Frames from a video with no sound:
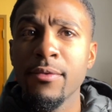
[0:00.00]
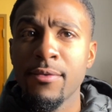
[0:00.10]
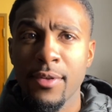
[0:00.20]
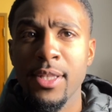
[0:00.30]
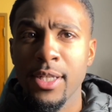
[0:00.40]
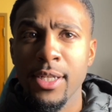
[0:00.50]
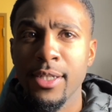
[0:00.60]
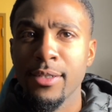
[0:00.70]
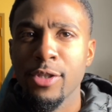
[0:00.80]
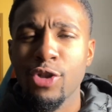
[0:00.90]

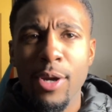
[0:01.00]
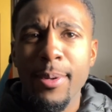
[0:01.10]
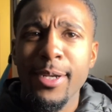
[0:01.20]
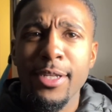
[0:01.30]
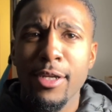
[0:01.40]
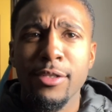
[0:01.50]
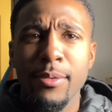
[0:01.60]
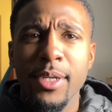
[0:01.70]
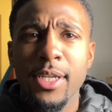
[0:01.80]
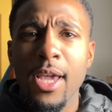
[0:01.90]
feeling strawberry
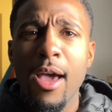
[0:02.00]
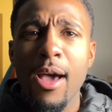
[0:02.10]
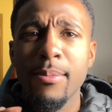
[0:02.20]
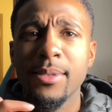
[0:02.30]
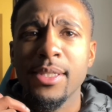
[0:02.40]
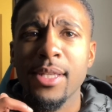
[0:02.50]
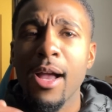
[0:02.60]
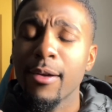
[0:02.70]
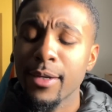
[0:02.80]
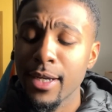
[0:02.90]
Nesquik. I'm
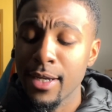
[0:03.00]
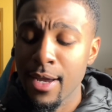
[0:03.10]
sorry.